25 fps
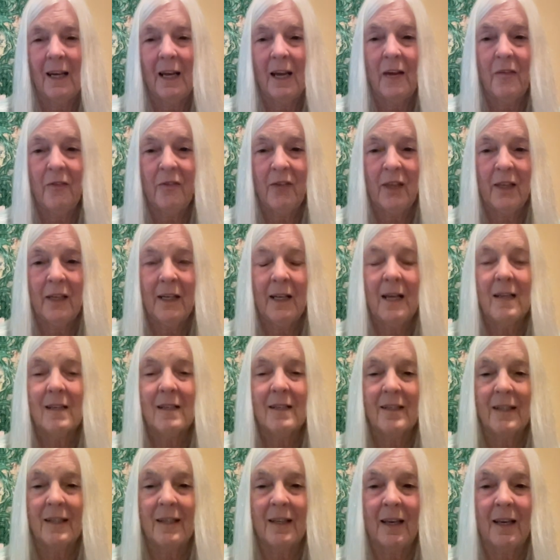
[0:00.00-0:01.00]
And then I
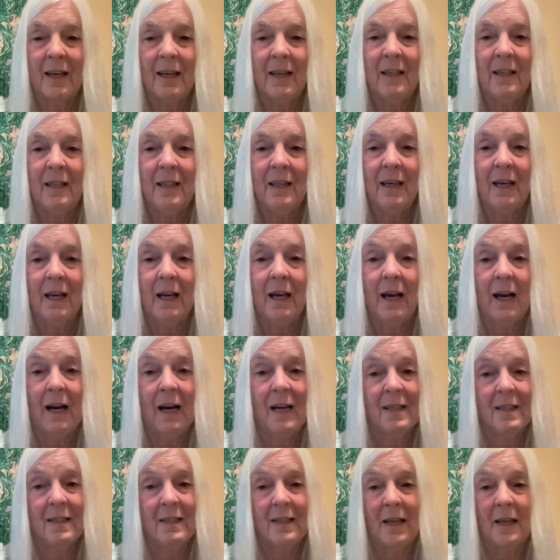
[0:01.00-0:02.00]
say
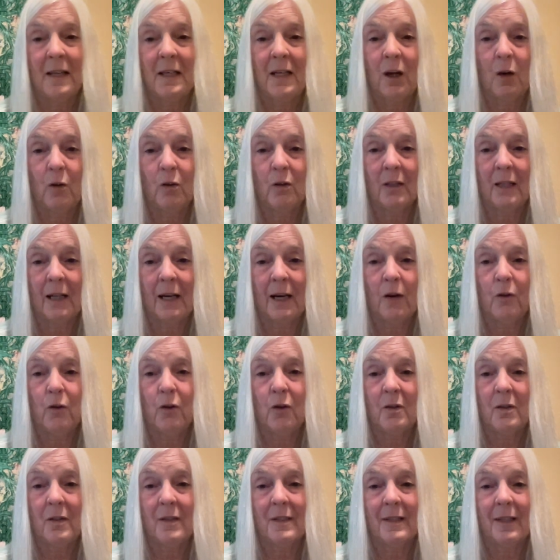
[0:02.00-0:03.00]
it out loud. You
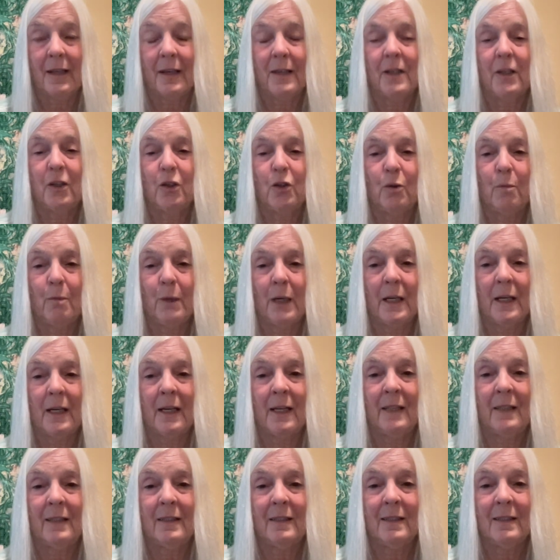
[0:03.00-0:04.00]
can say it in your
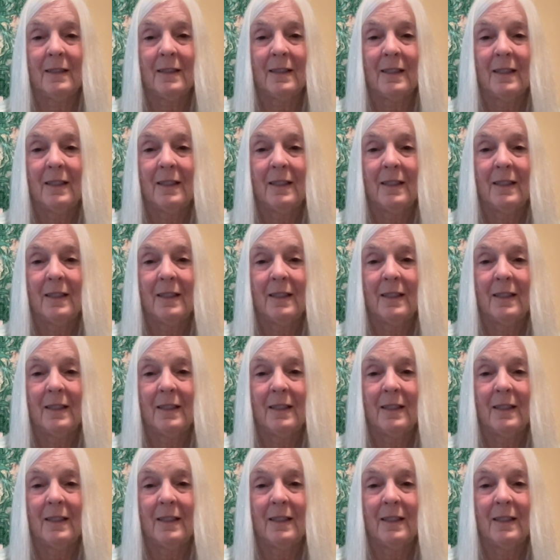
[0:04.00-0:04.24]
mind.